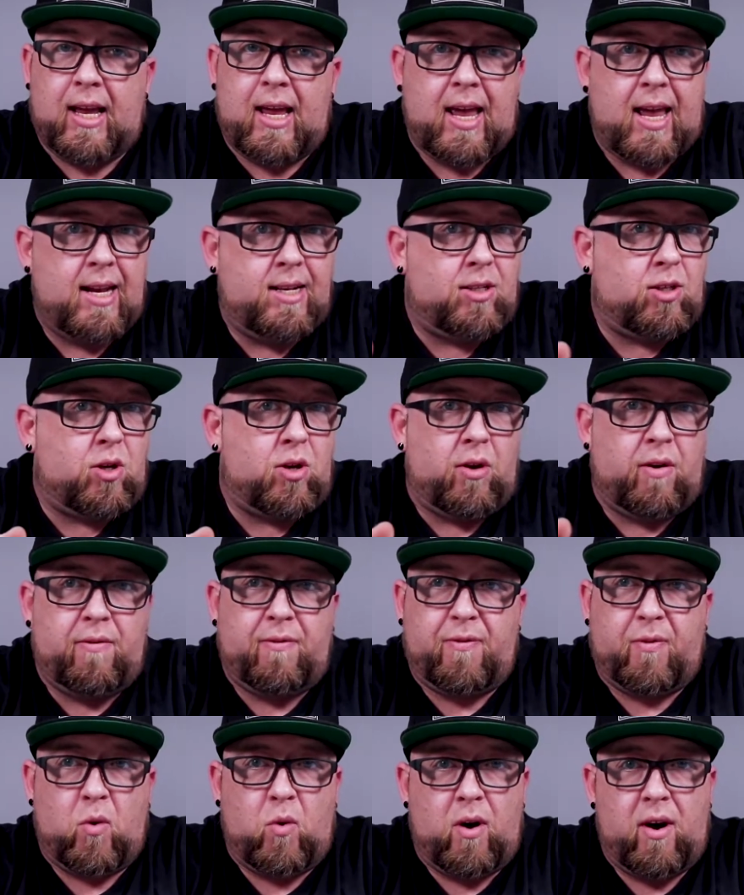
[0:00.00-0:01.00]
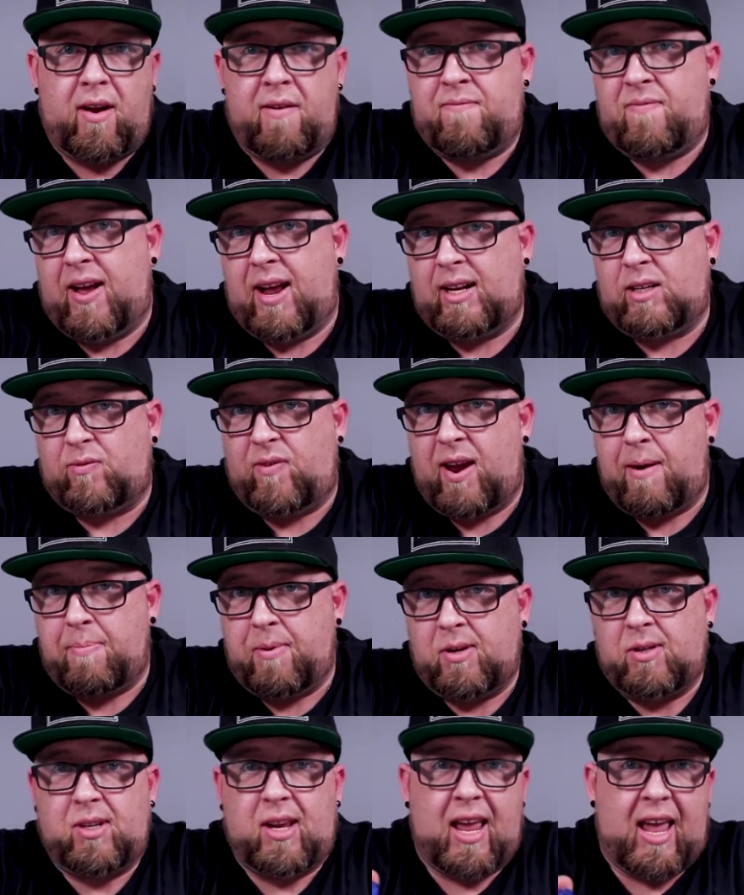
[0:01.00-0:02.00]
it's good for advanced
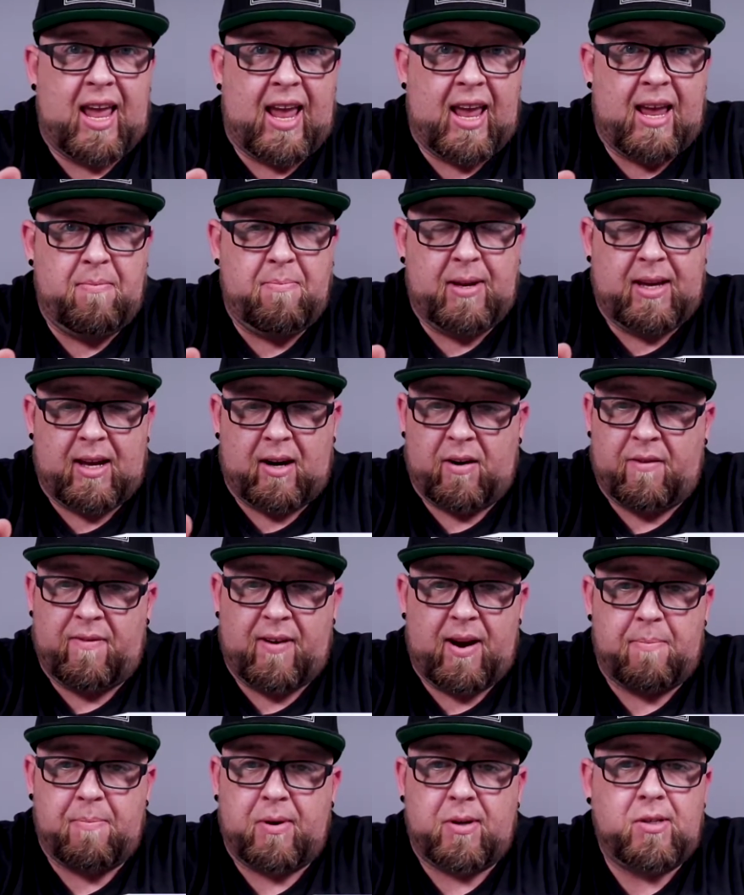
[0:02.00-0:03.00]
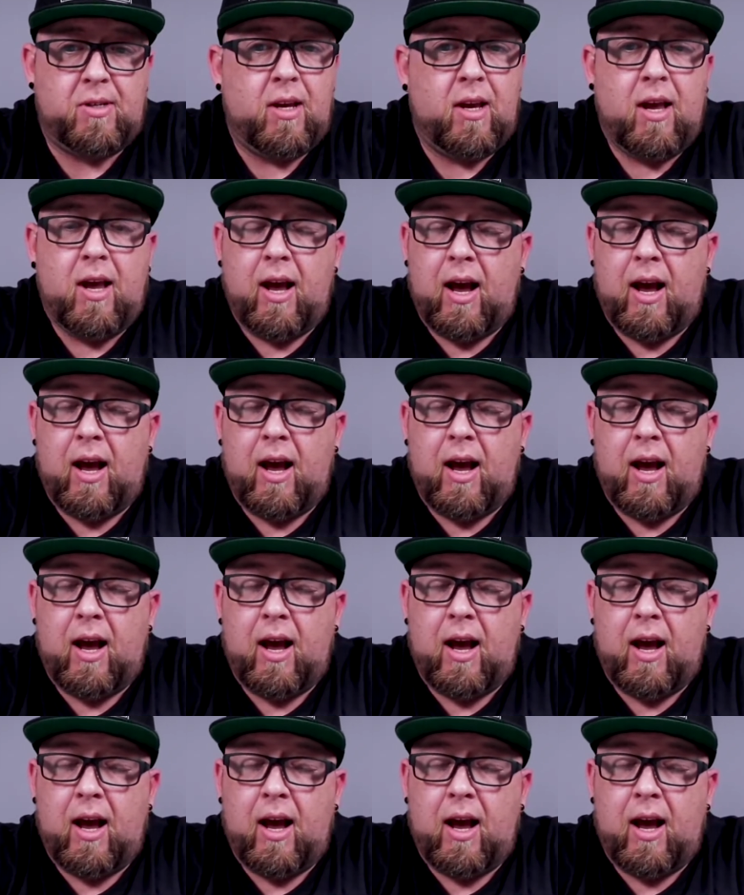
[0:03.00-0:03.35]
vapors and beginner vapors.